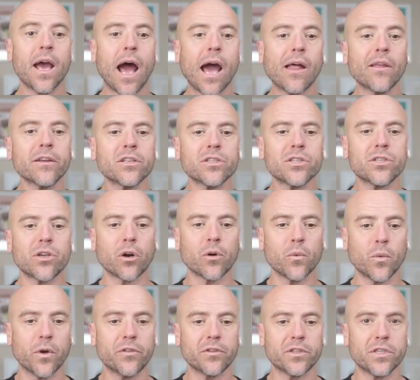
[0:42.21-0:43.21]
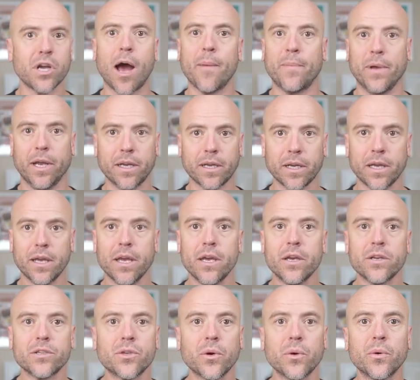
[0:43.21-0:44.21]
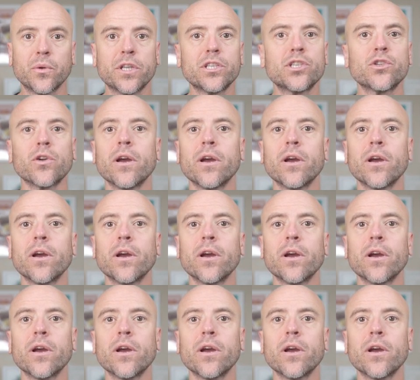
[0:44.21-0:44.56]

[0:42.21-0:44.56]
I like to start with topic. So let's